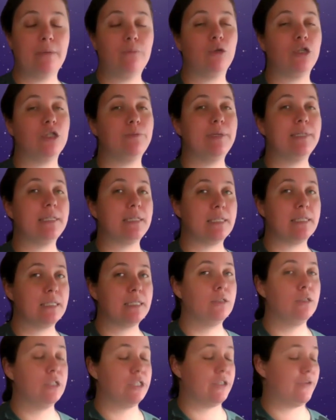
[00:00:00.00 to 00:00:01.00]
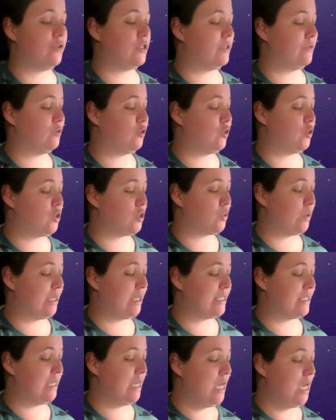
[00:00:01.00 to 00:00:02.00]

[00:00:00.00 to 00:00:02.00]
which means it's still difference of 2 squares.